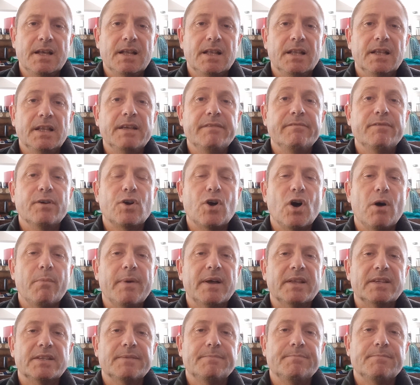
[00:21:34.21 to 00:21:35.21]
leave a
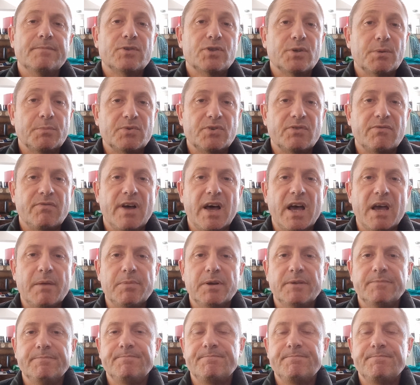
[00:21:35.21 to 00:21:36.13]
comment, subscribe,